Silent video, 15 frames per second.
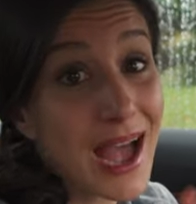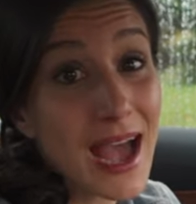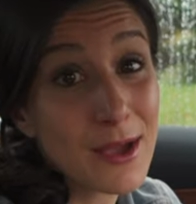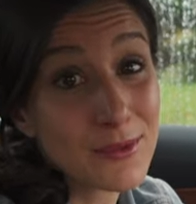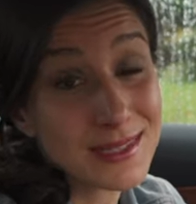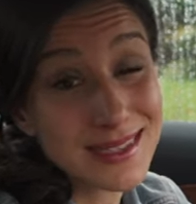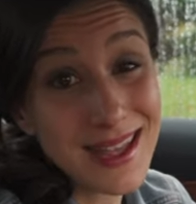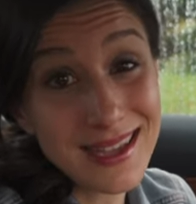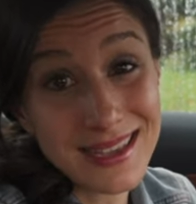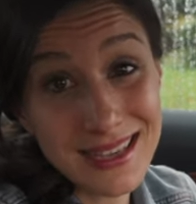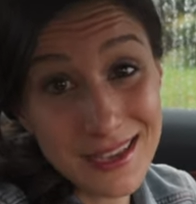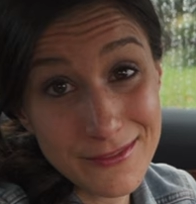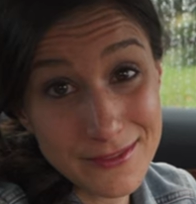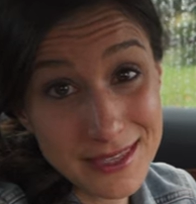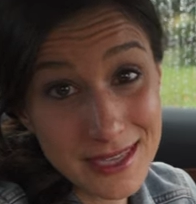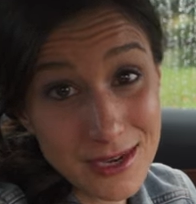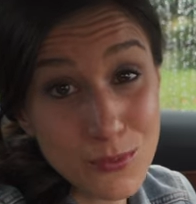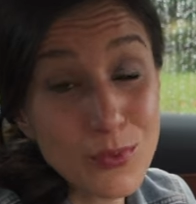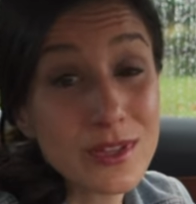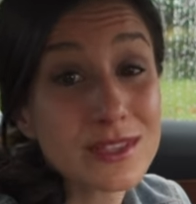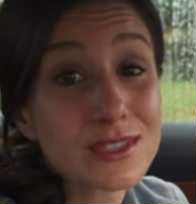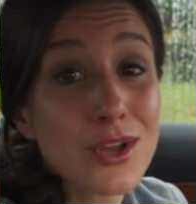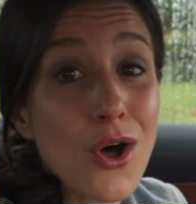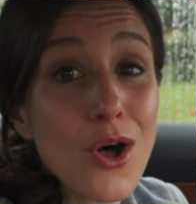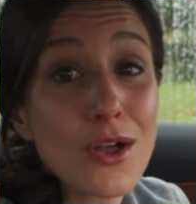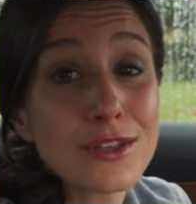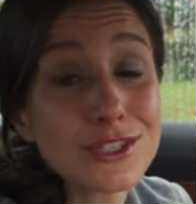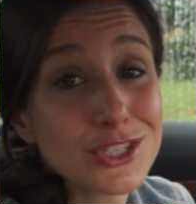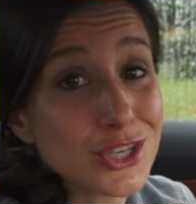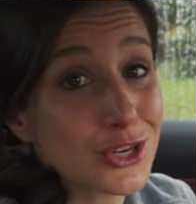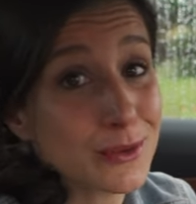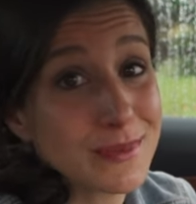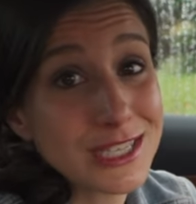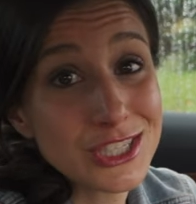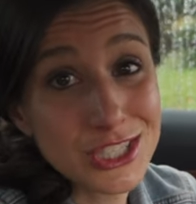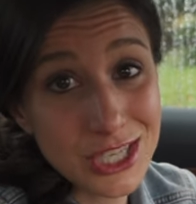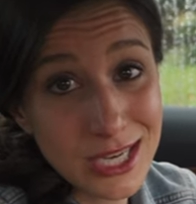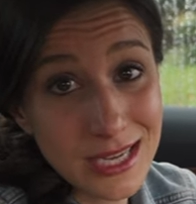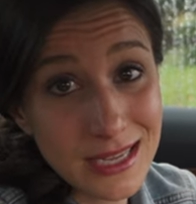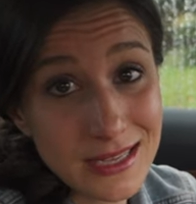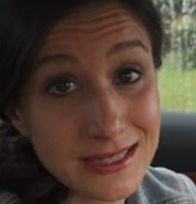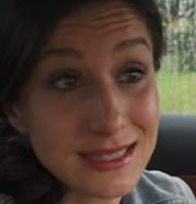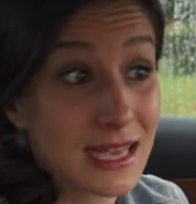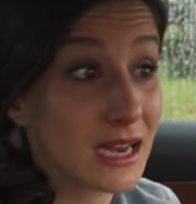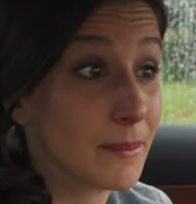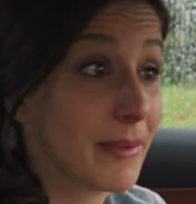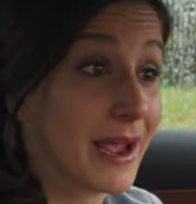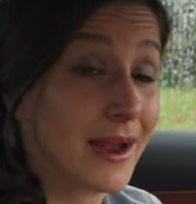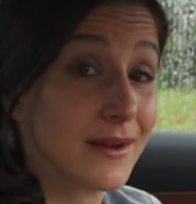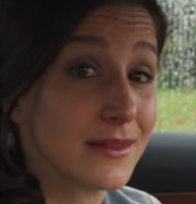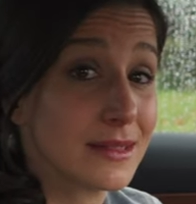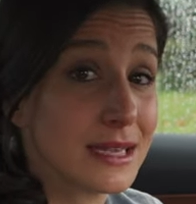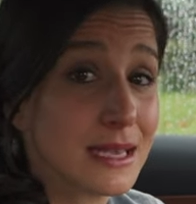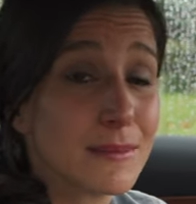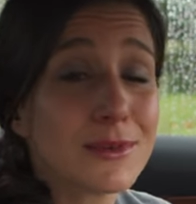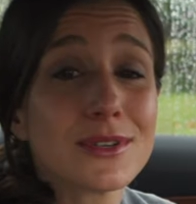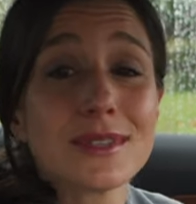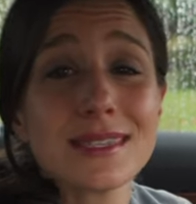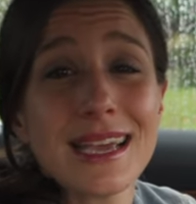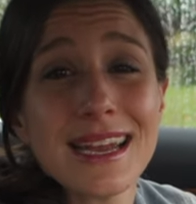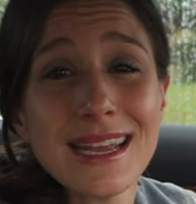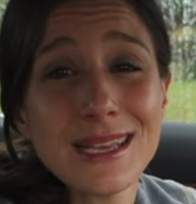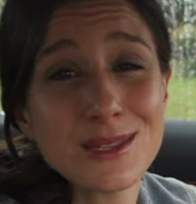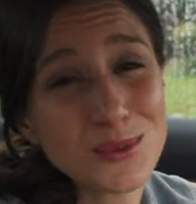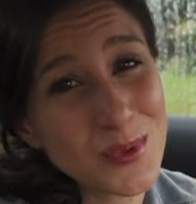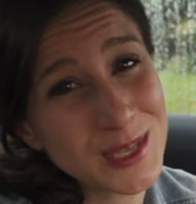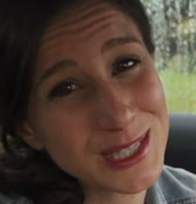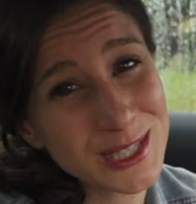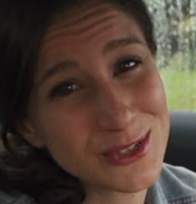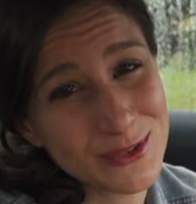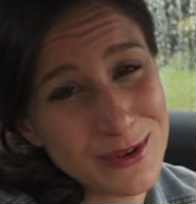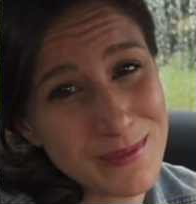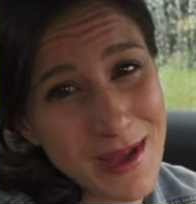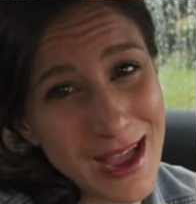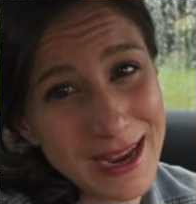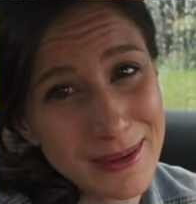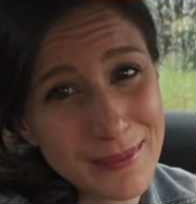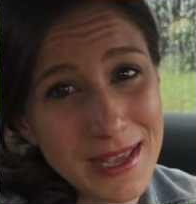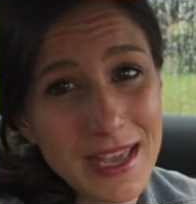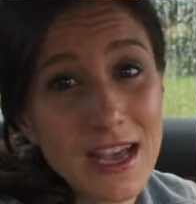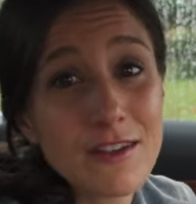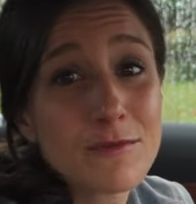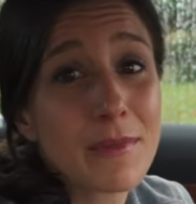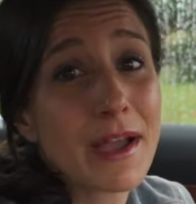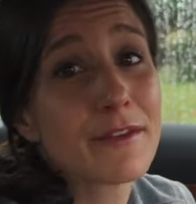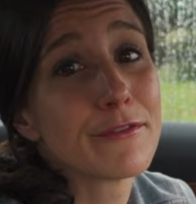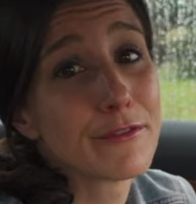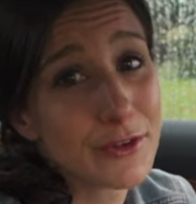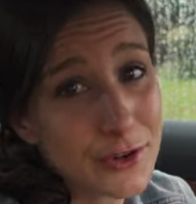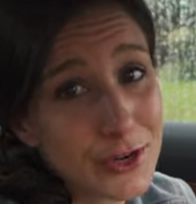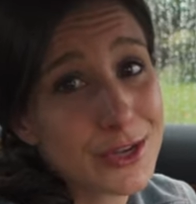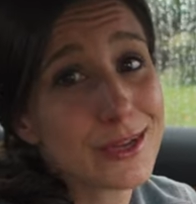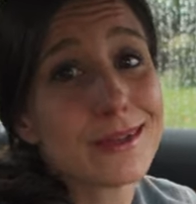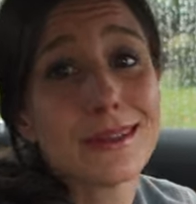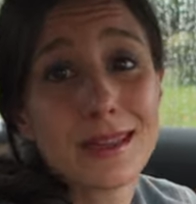I was not gifted with tall German genes, and apparently Mercedes wants to remind me of my vertical